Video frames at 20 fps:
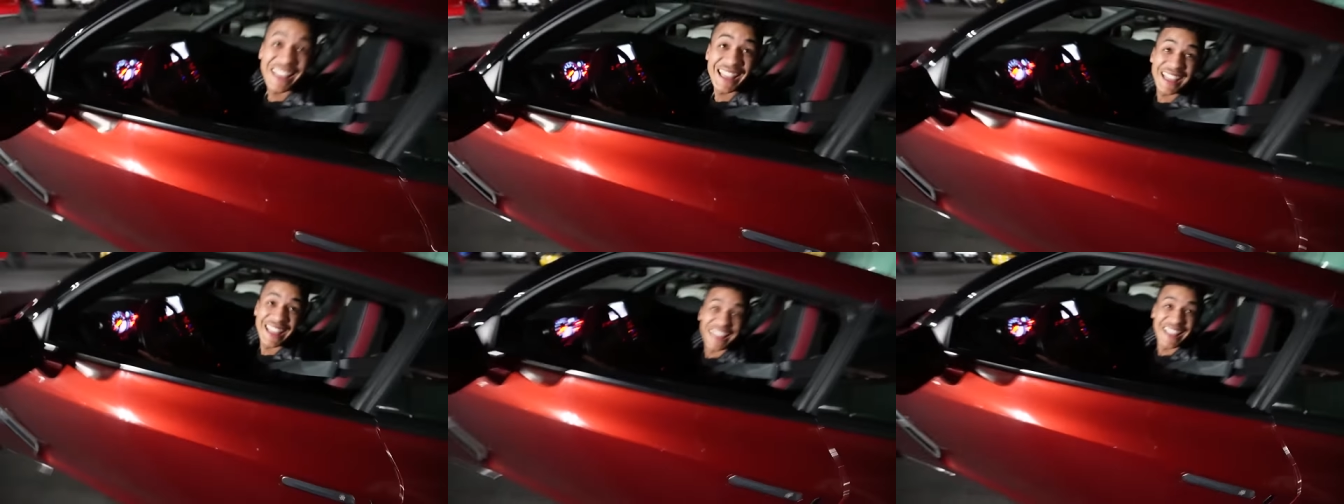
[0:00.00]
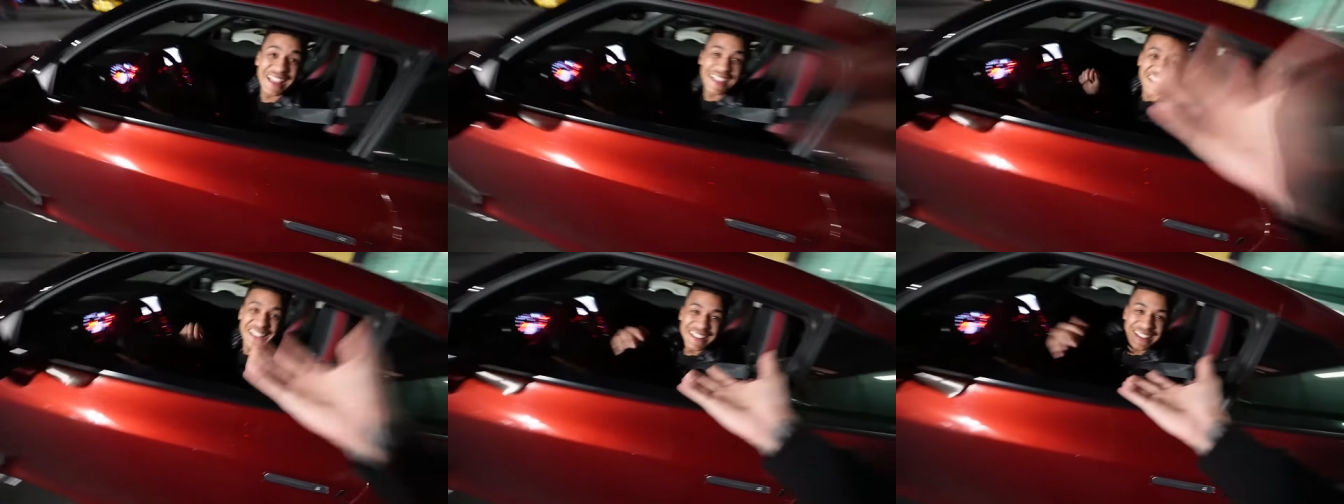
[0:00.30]
I
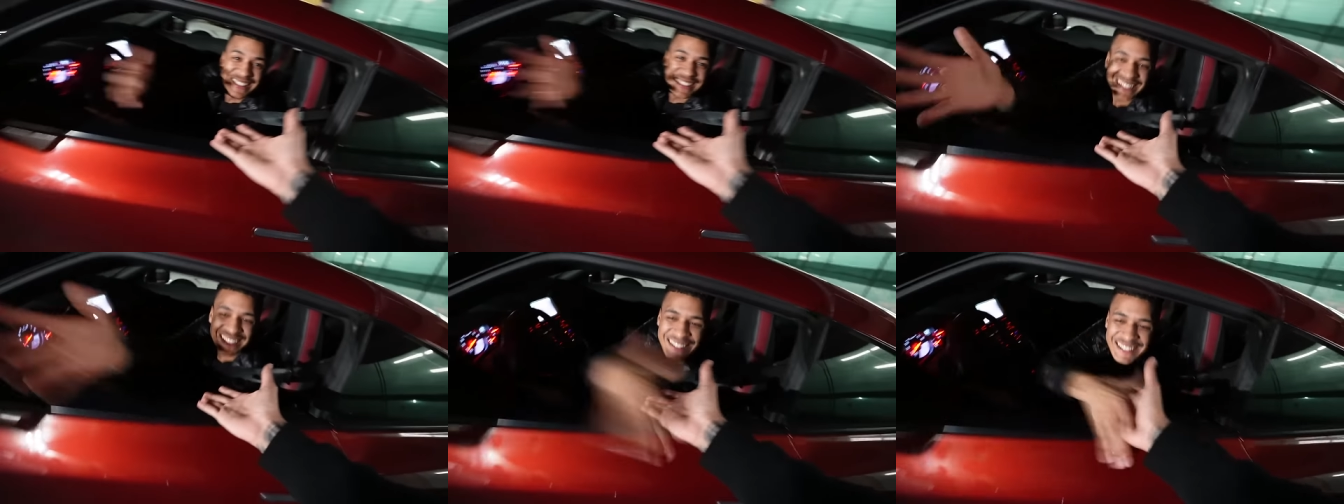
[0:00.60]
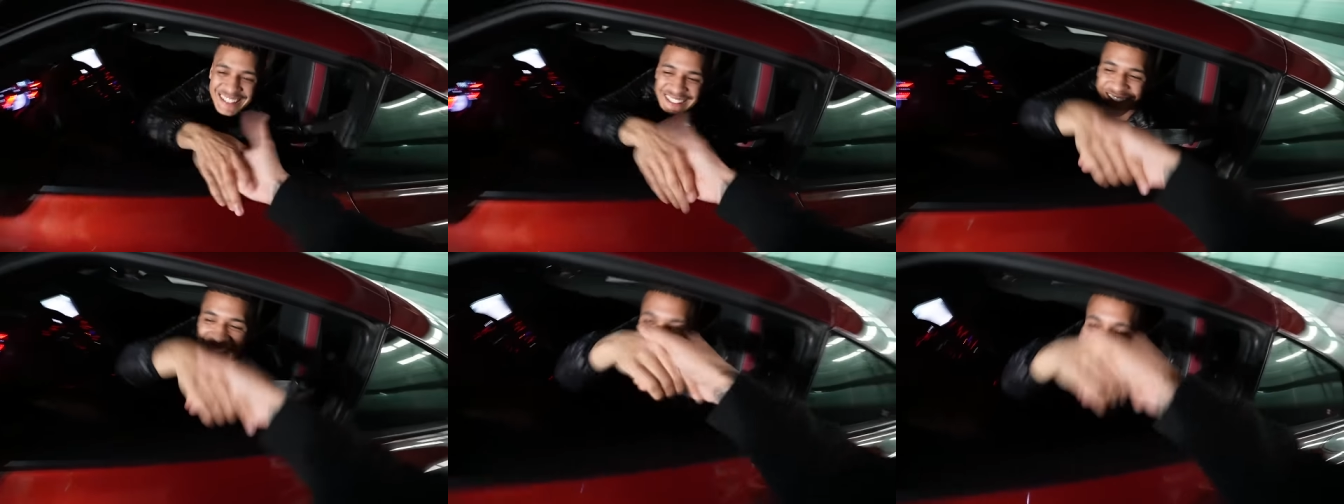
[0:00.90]
hope so.
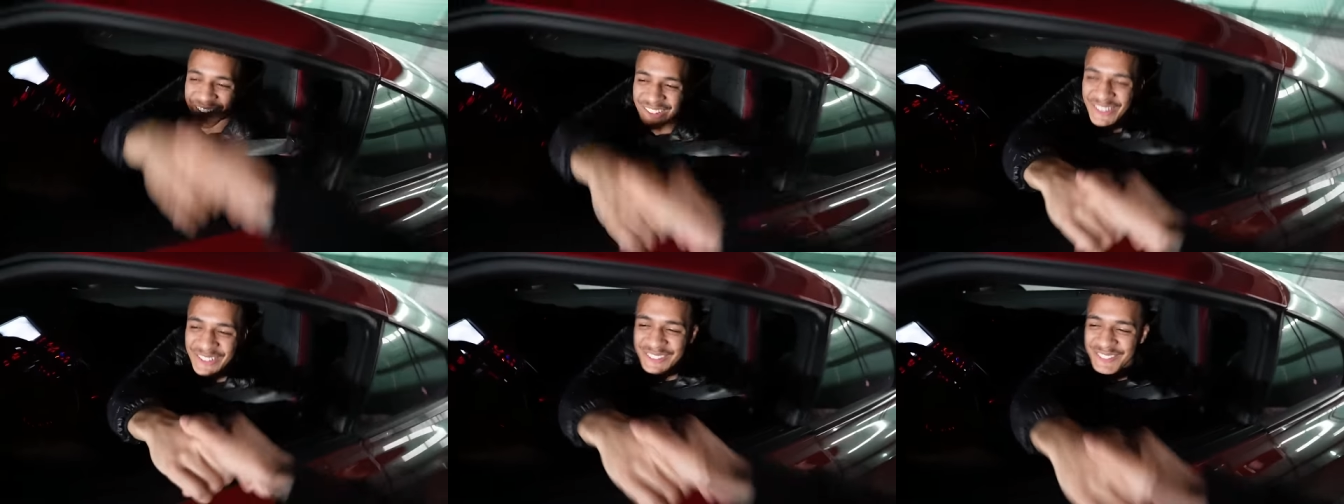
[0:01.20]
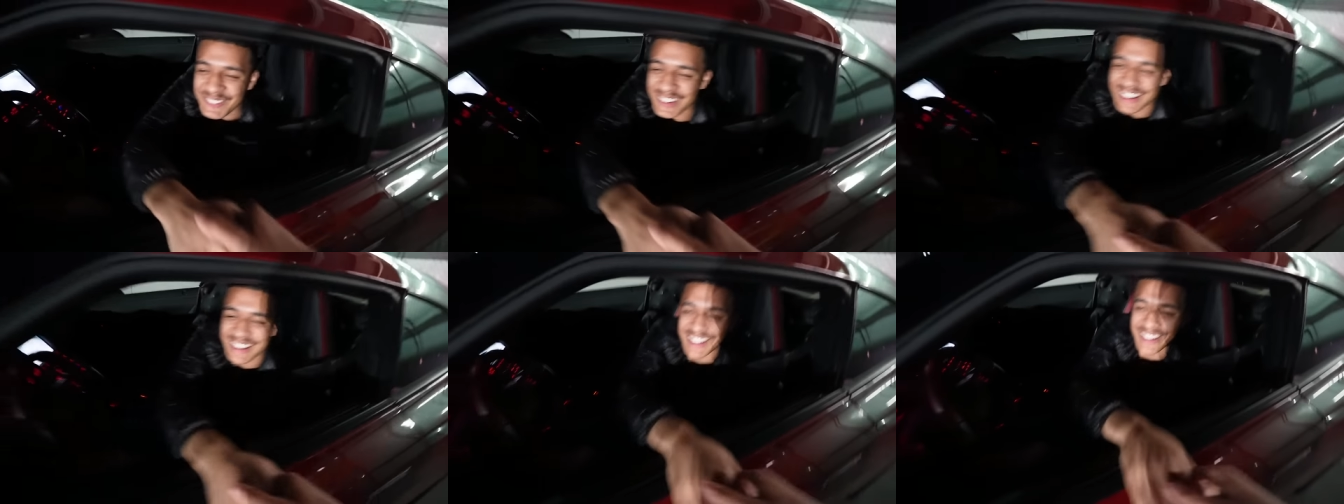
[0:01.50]

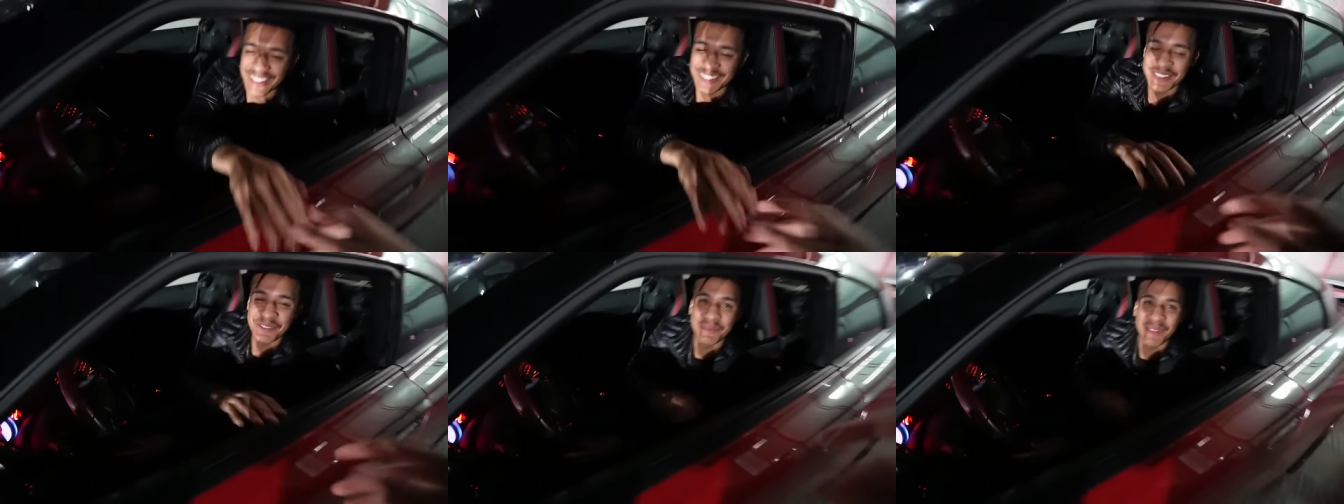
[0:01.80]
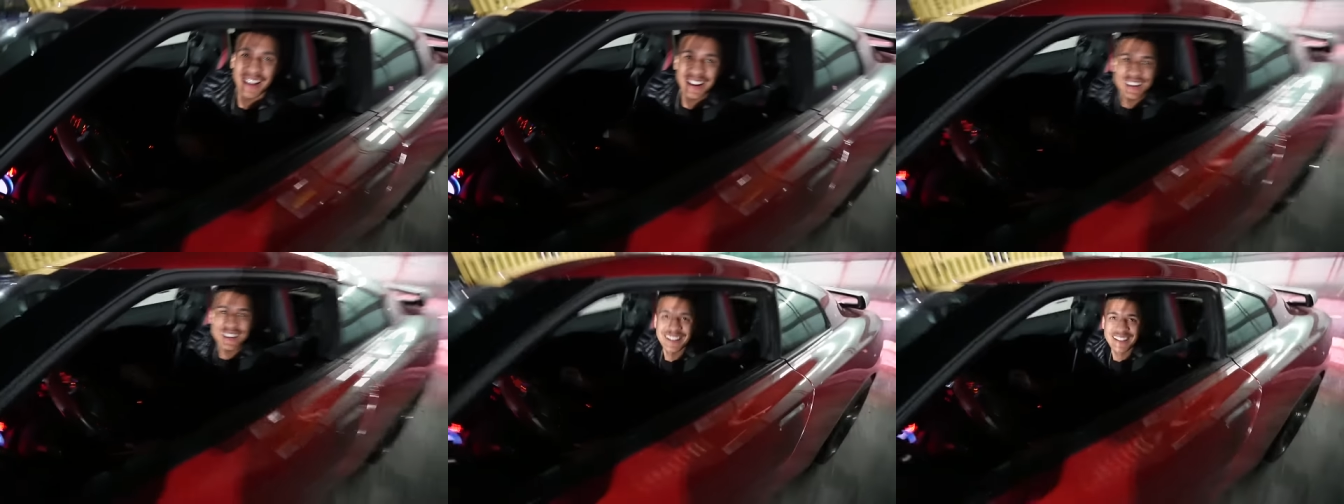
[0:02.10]
I think we're gonna
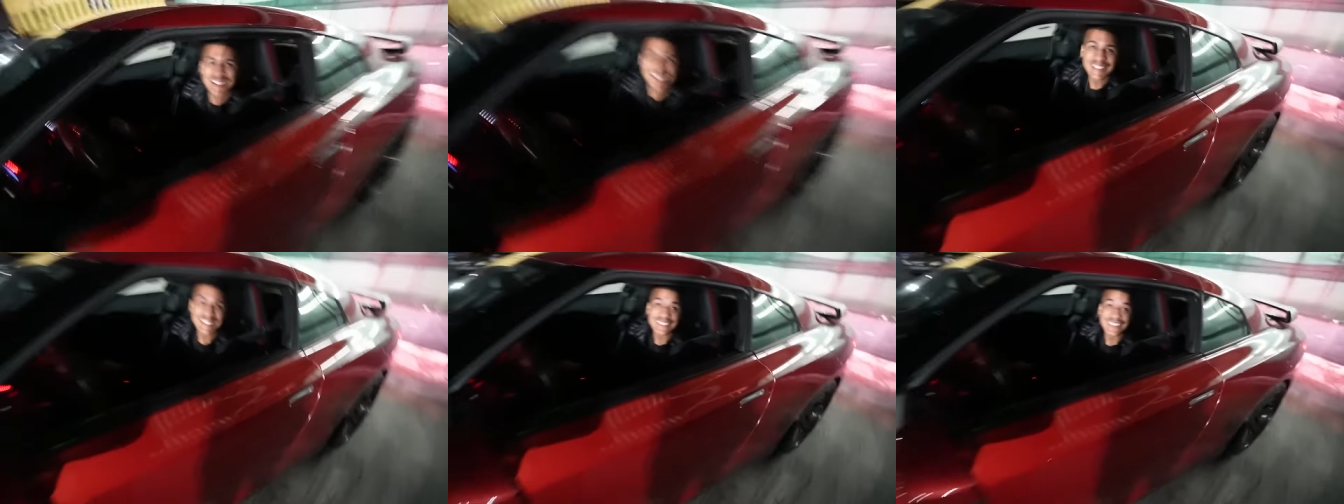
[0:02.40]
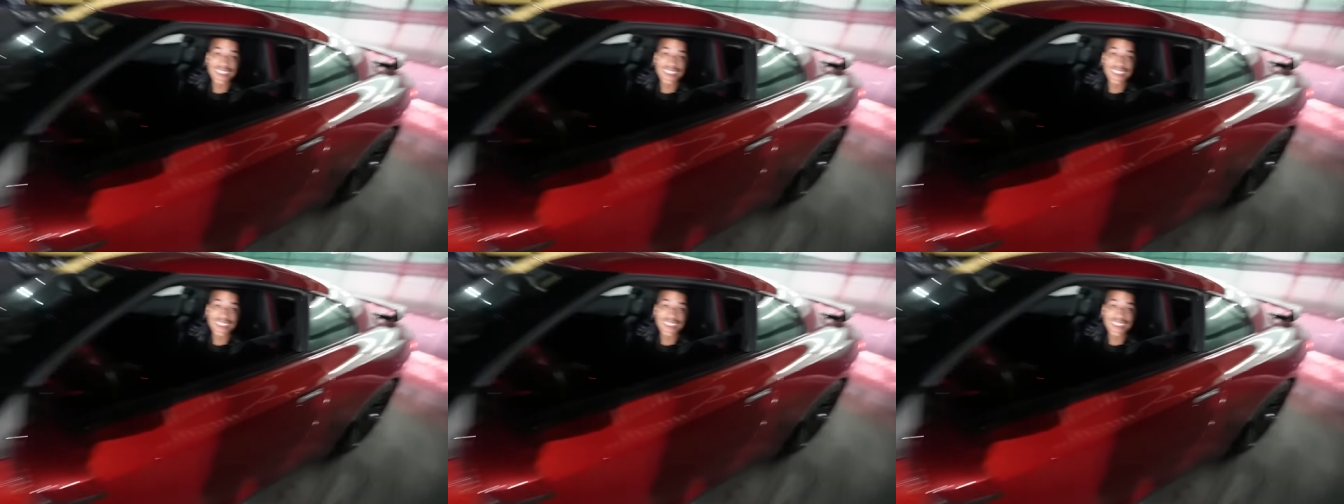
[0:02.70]
cruise, Nico.